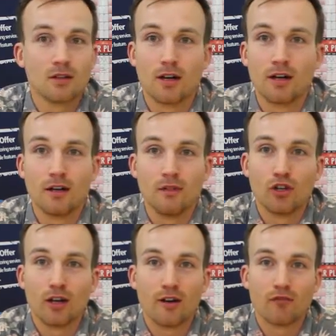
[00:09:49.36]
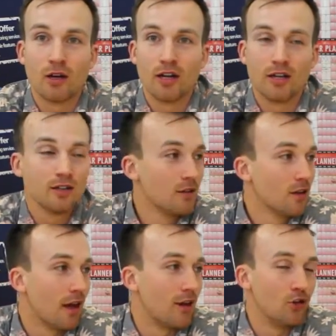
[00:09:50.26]
Okay, if you don't have money
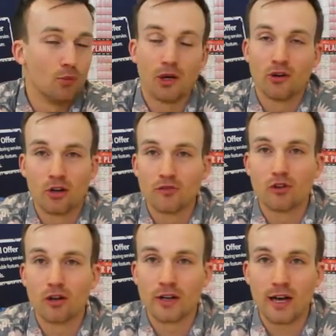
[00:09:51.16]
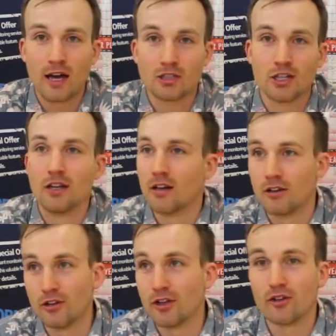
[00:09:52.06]
and you put none of your own cash in
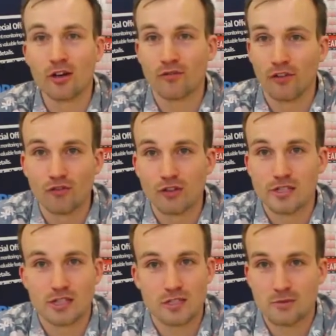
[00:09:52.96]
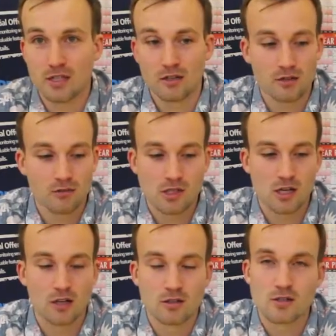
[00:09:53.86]
and you're giving up 50 or 60% of the
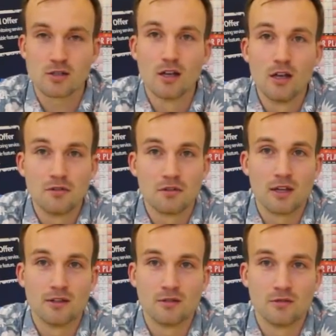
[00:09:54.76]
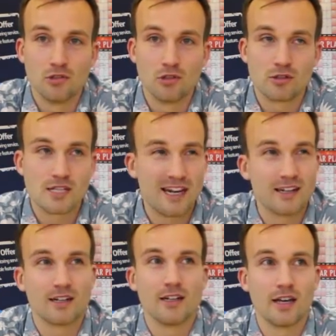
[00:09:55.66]
returns, then you're
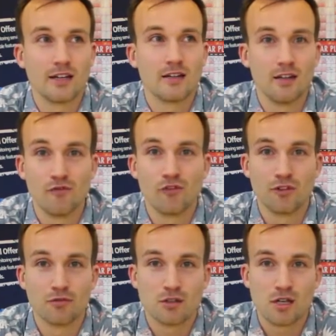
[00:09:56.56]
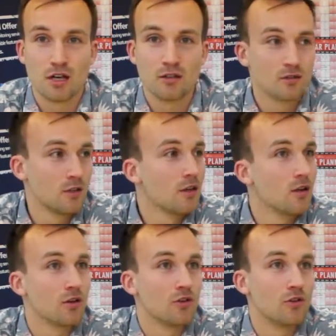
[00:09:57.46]
technically getting an infinite return
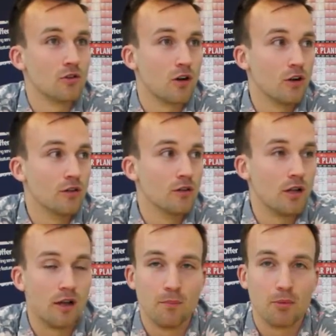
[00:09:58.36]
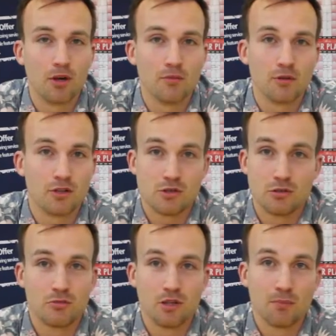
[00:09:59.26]
on your own input because
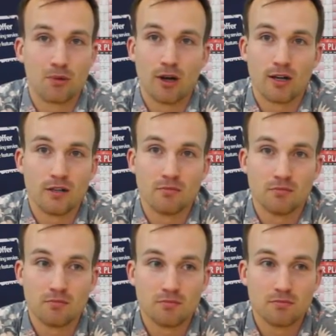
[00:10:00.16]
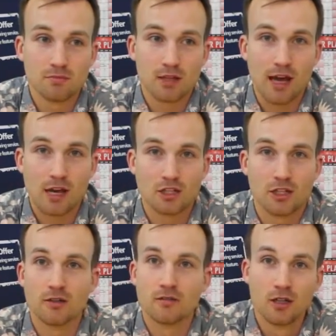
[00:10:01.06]
you didn't put any cash
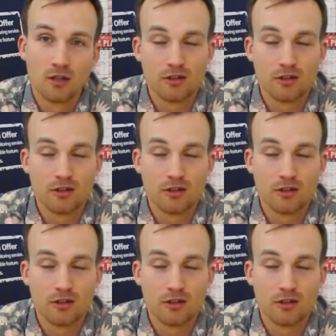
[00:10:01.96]
in.